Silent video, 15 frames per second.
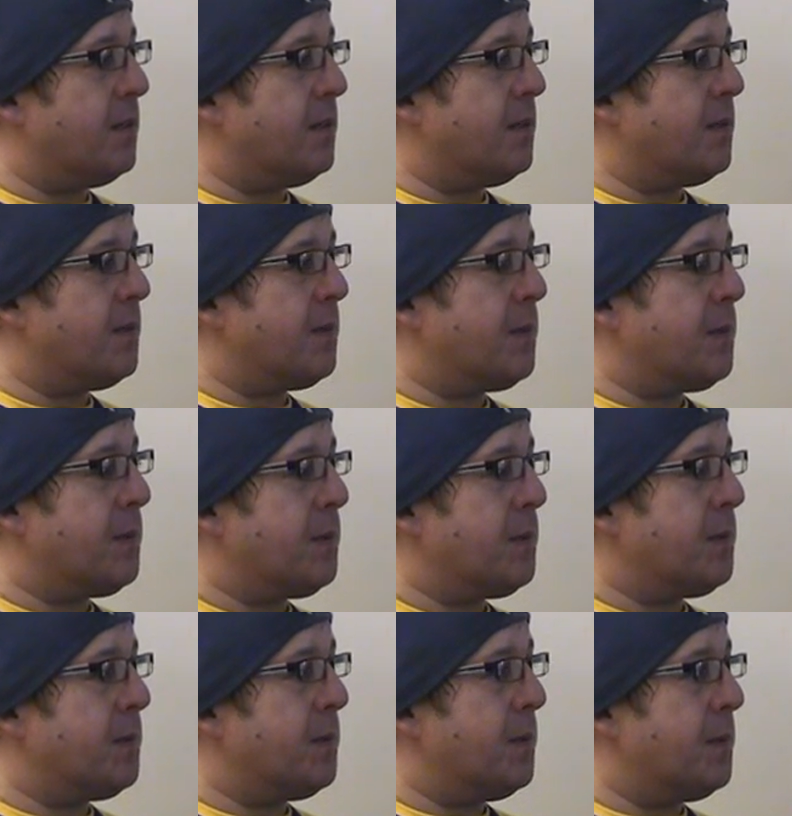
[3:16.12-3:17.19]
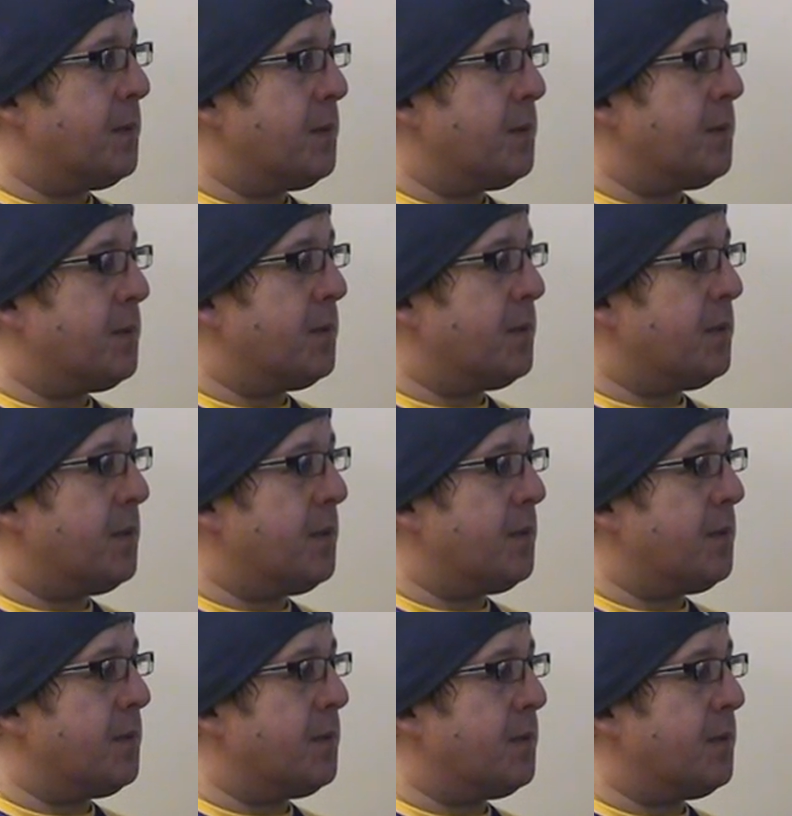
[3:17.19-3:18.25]

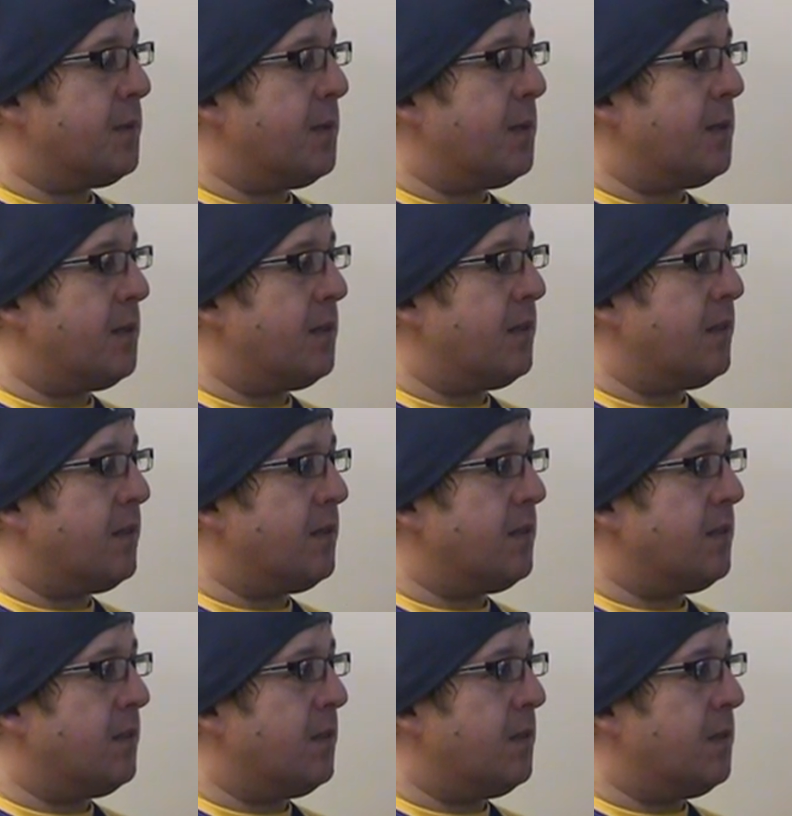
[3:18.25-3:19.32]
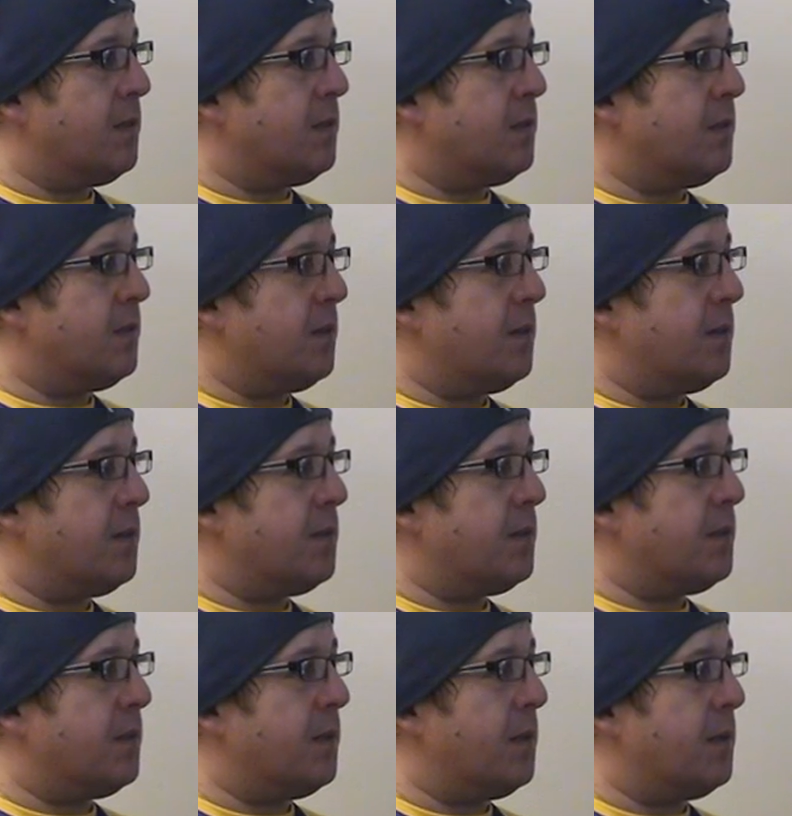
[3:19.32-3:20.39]

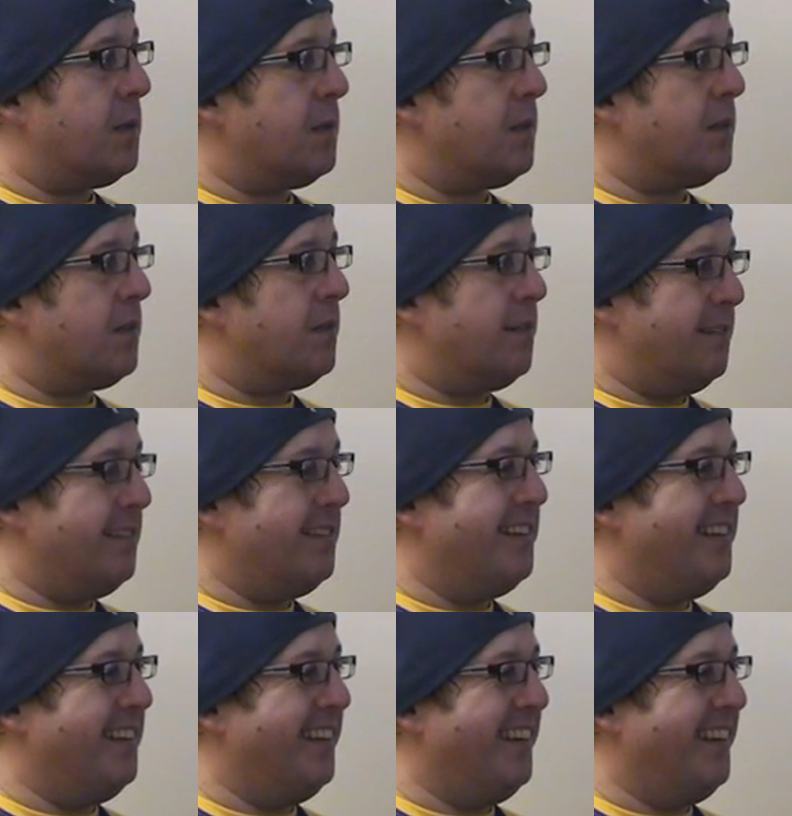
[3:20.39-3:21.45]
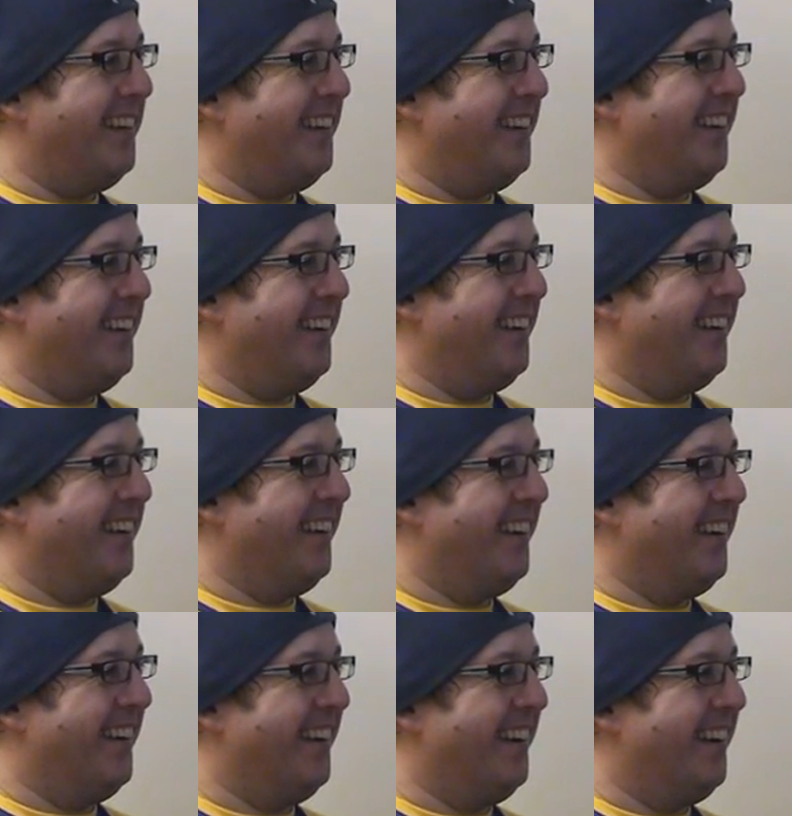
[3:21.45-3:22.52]

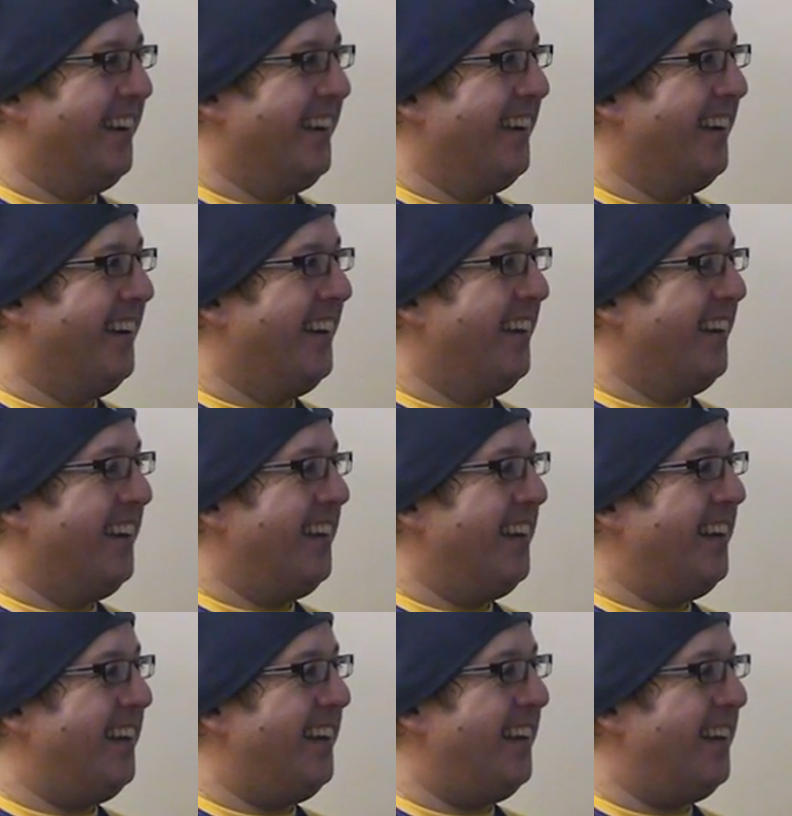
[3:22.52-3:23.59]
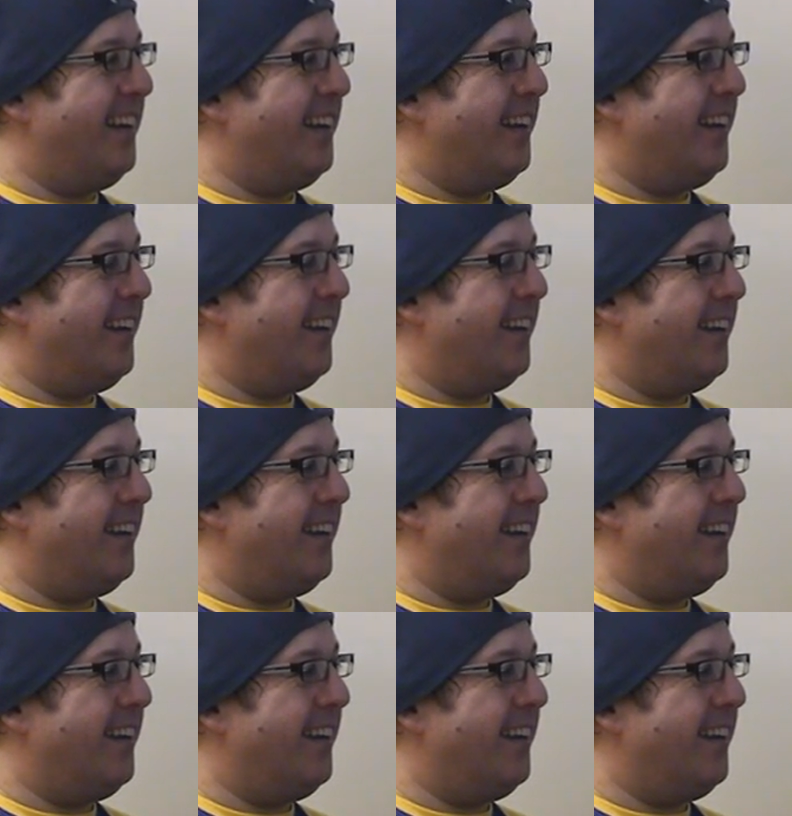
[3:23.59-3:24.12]
(silent)